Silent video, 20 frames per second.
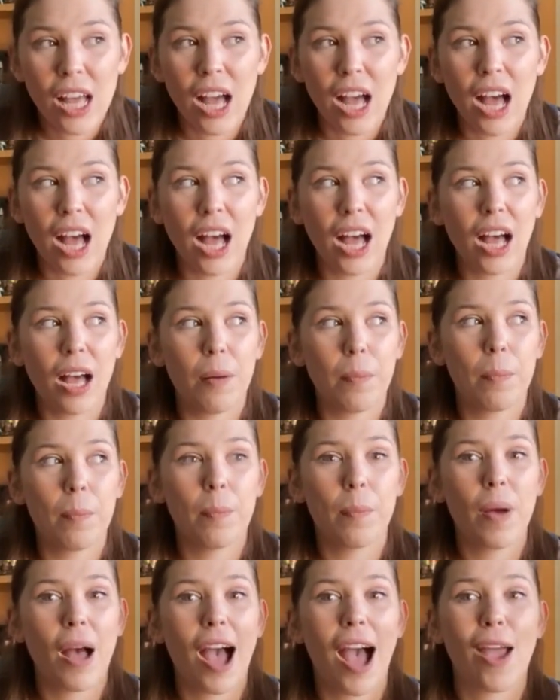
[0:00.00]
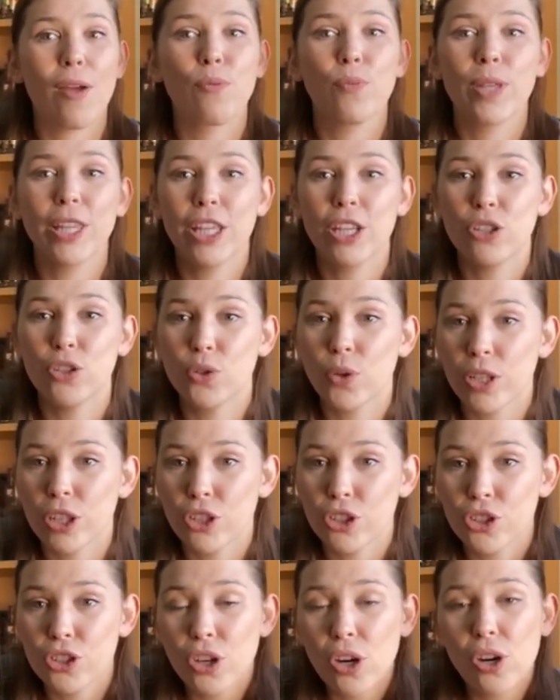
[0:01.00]
Um, I really enjoyed the
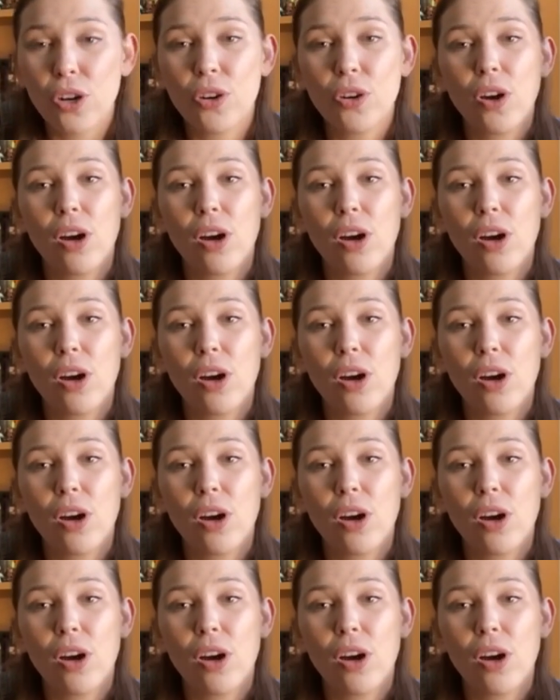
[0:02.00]
show.